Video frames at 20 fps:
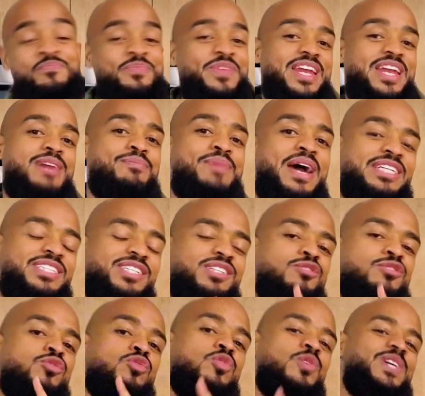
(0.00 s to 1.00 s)
And I'm actually
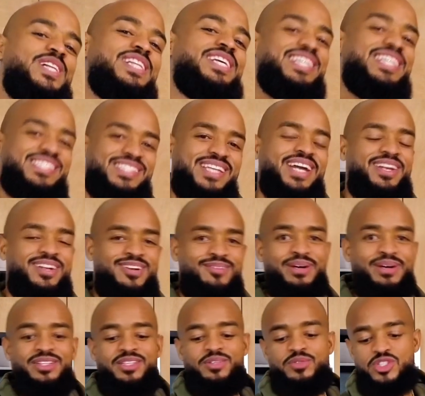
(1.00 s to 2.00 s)
really excited
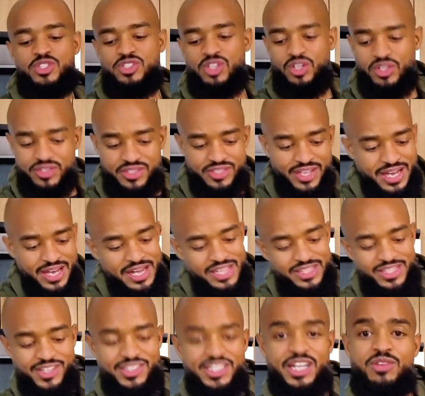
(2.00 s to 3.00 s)
about the results.
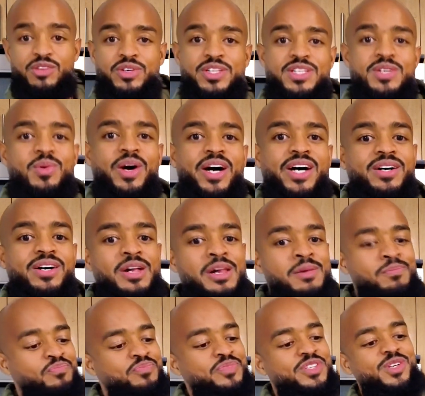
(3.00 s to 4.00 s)
Turned out really well.
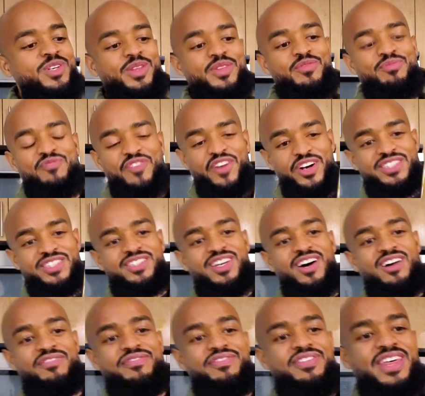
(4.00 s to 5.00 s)
So first
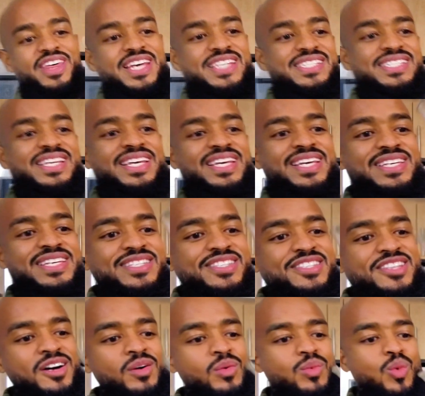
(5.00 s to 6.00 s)
off, this is
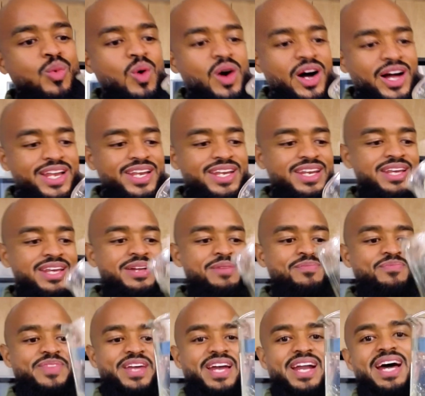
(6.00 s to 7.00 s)
the one
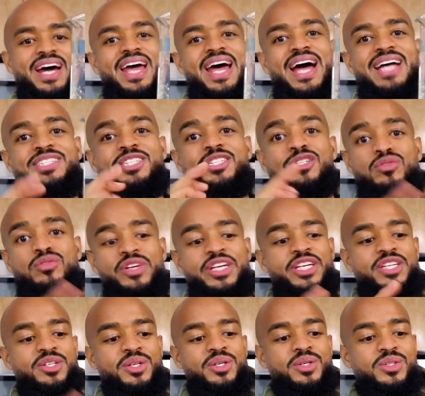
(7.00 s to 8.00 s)
that I had to
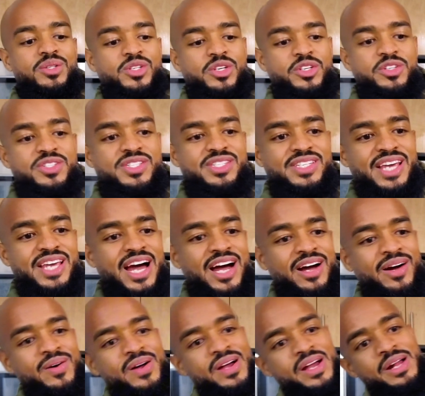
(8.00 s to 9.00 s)
redo. So you see
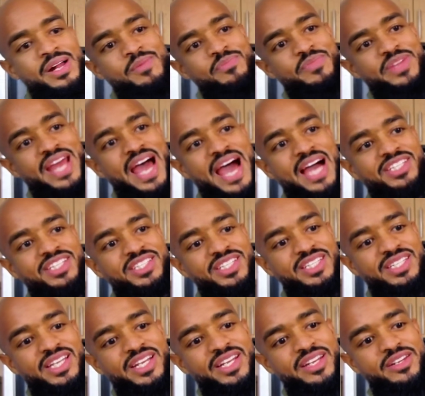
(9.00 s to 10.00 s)
how it actually
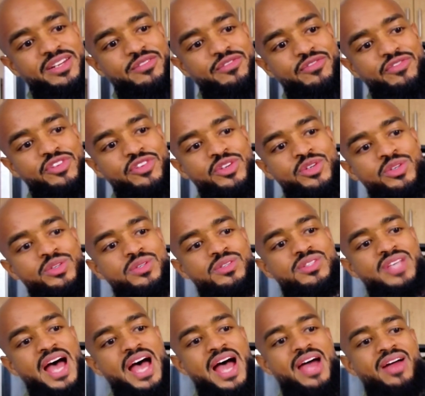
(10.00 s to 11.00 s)
didn't infuse
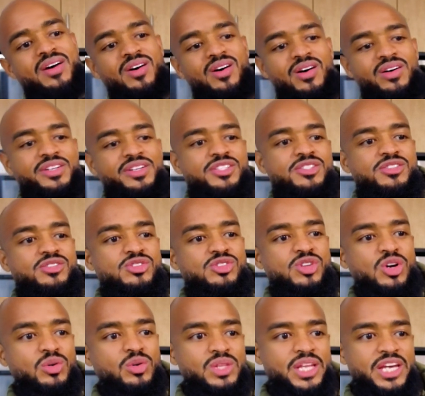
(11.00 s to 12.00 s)
at all and it's
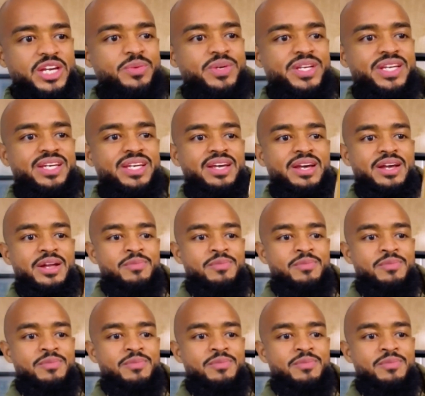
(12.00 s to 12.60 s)
so liquidy.